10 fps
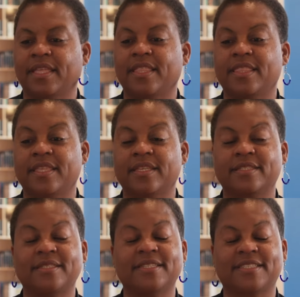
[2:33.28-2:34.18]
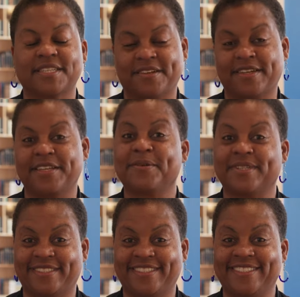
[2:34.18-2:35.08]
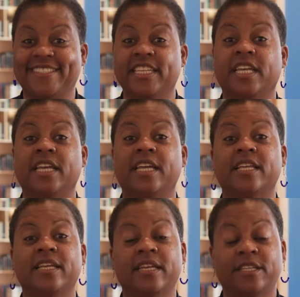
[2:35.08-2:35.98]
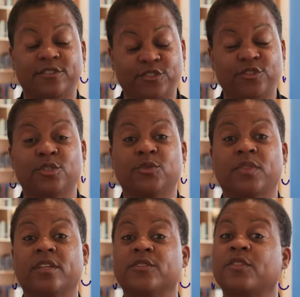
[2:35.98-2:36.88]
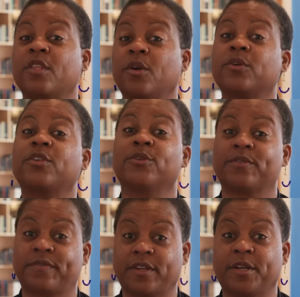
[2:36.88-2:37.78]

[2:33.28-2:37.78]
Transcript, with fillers: This is a great question. It's true, there's no cure for